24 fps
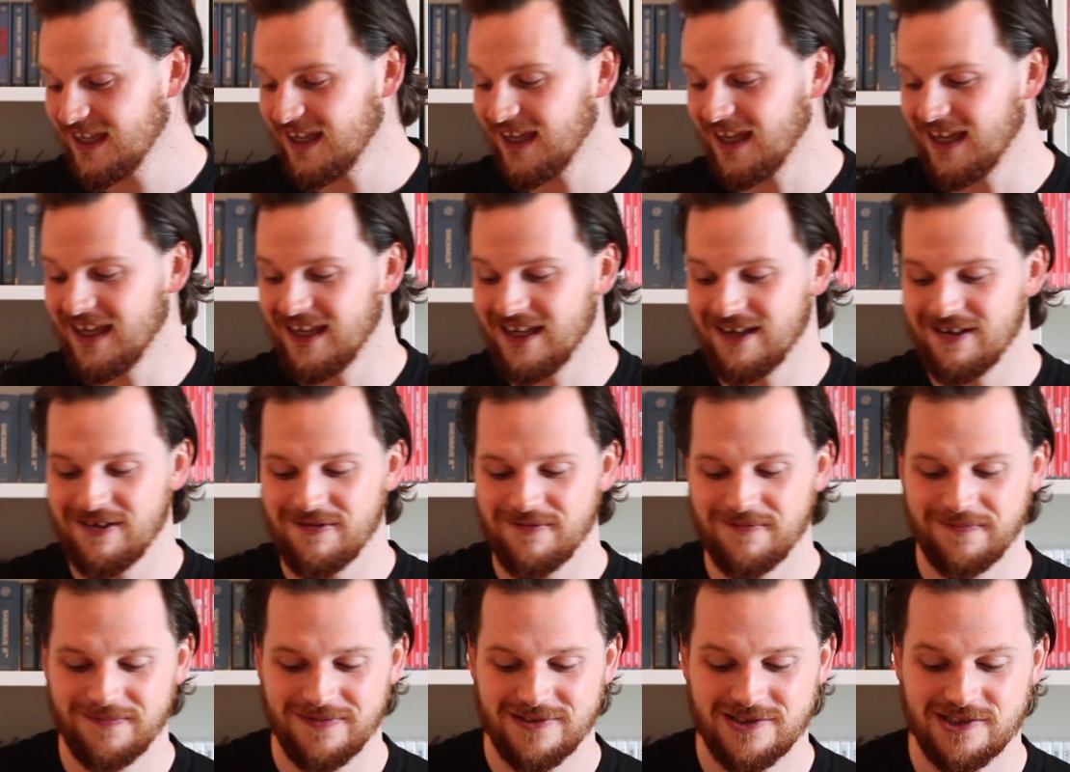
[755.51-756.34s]

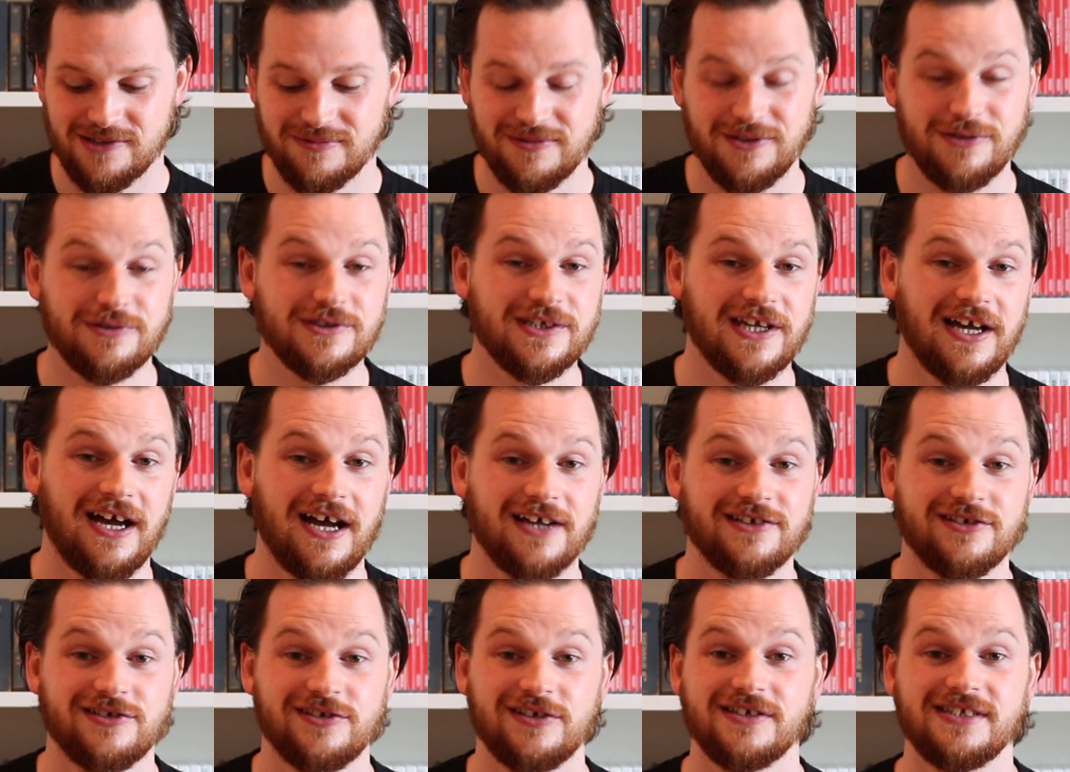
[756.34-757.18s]
Some loose
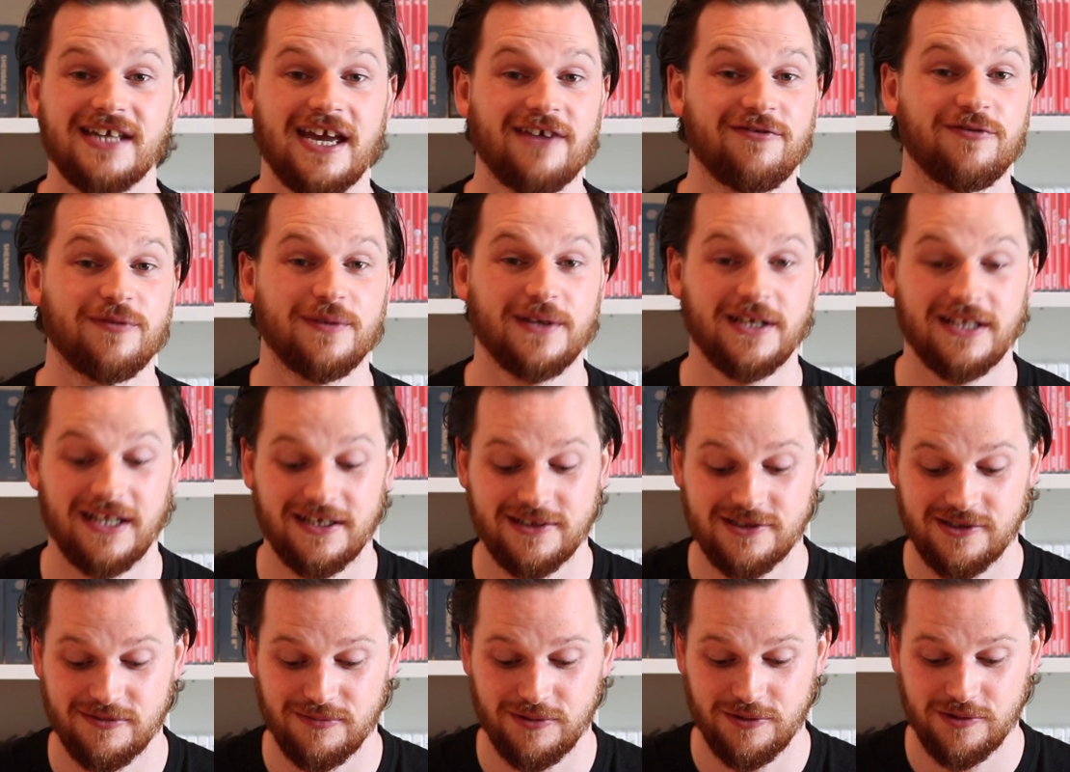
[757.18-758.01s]
cartridges, everybody
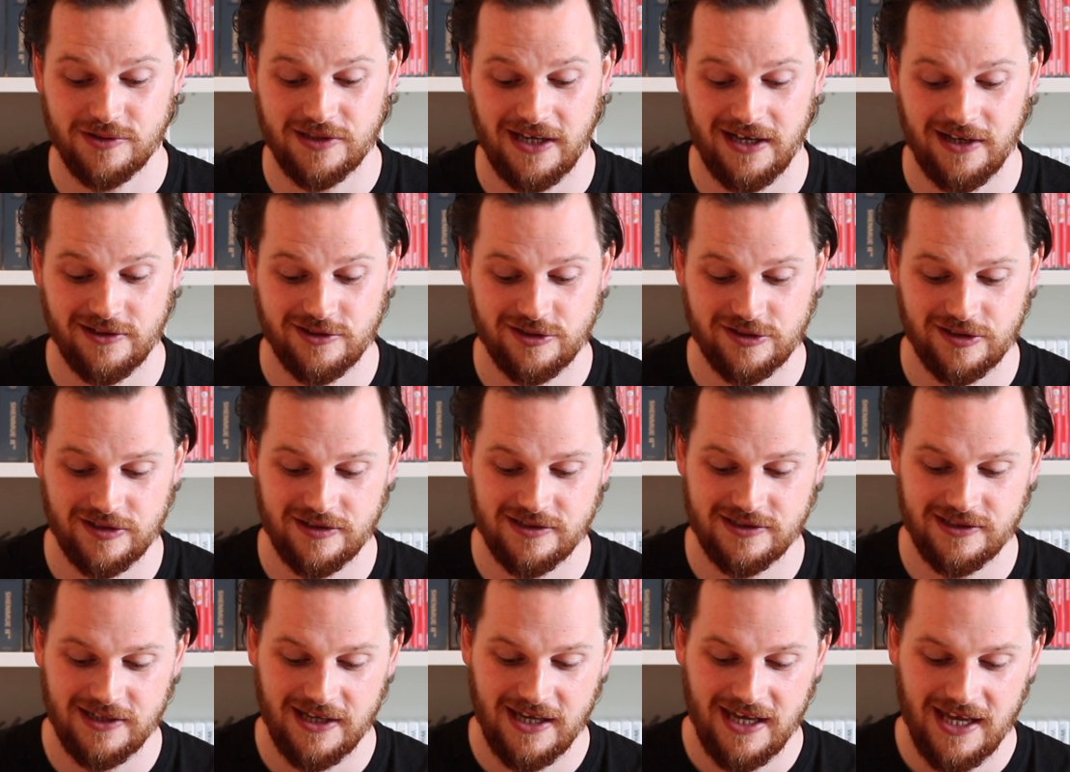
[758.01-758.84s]
likes some loose
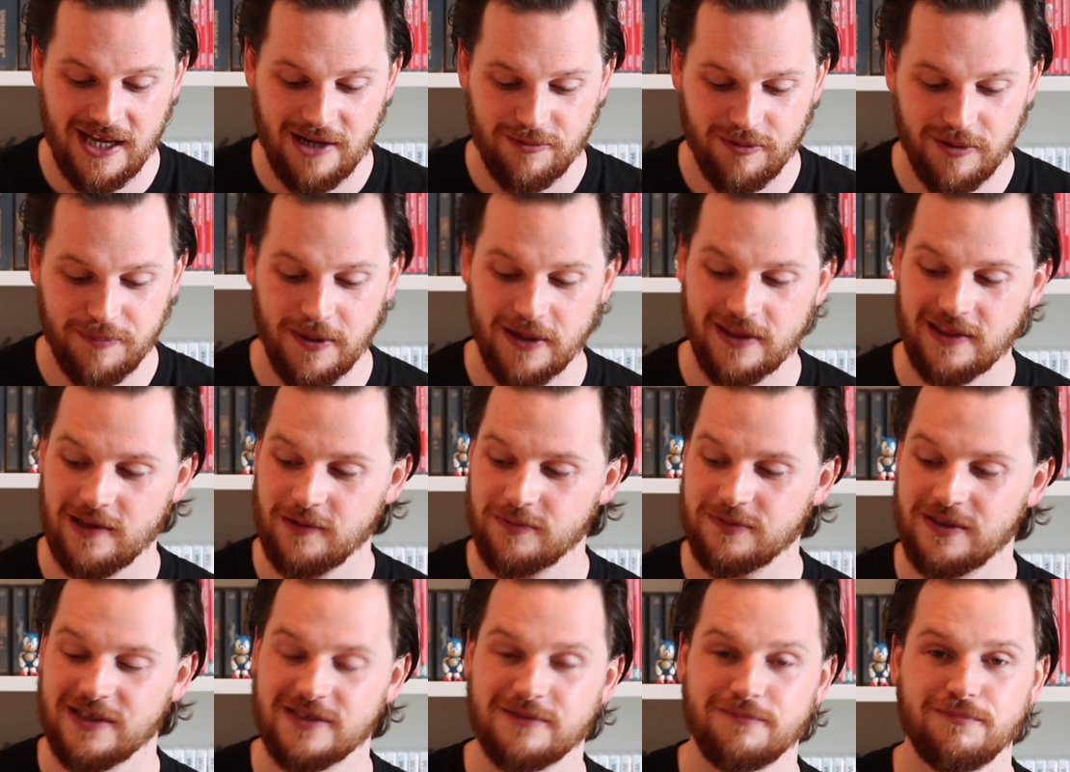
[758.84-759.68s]
cartridges. We picked
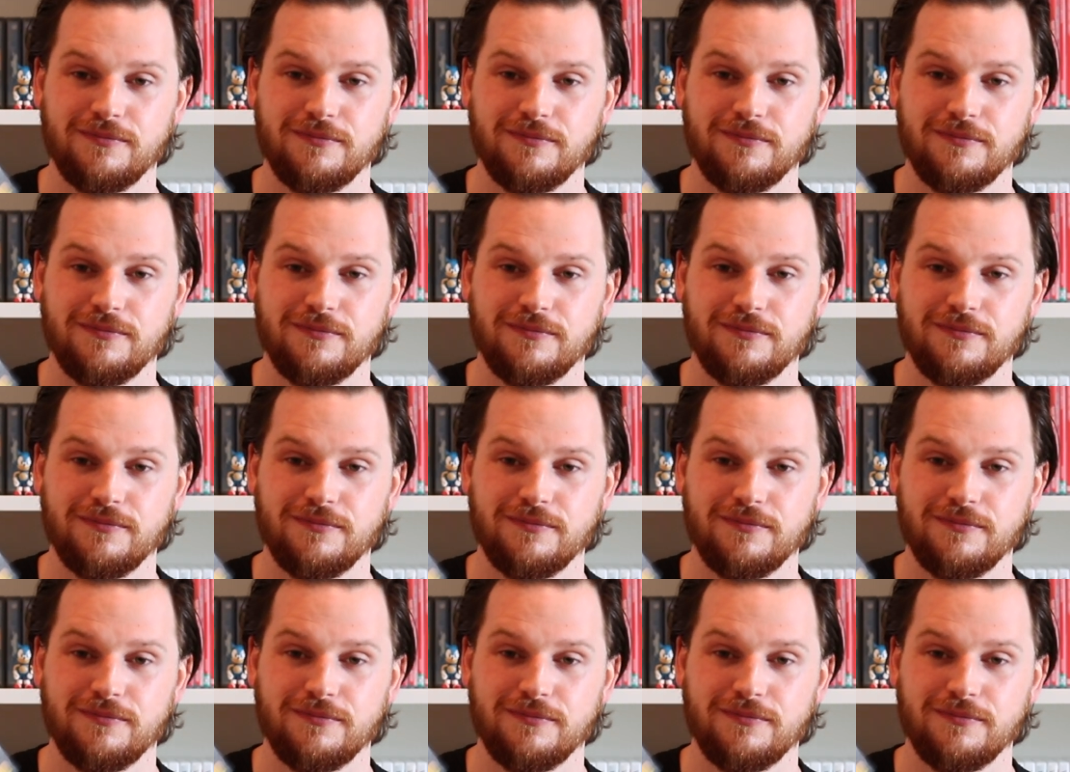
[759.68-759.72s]
up this